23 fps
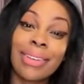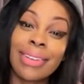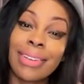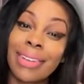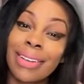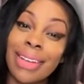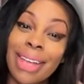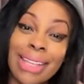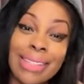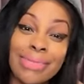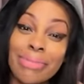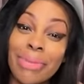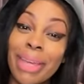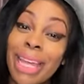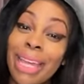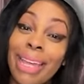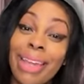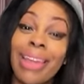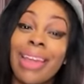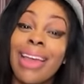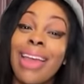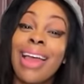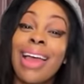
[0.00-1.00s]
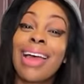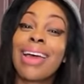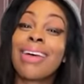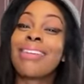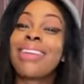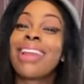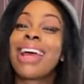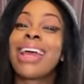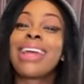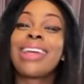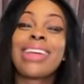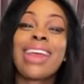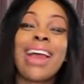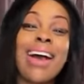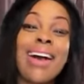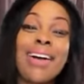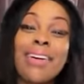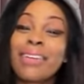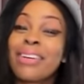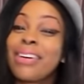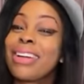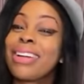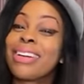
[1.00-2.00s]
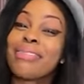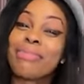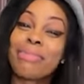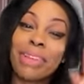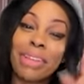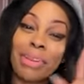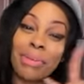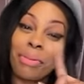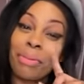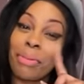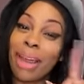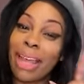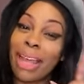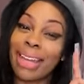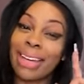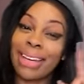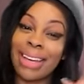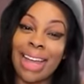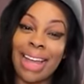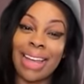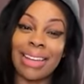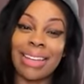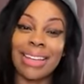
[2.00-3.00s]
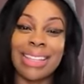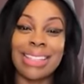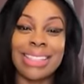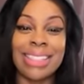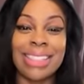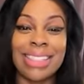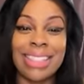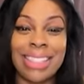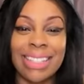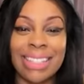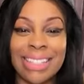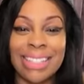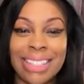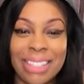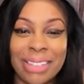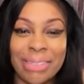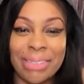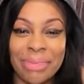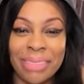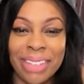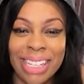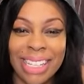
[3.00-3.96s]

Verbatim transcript: That's me. And I'm like, y'all gonna regret not listening to me.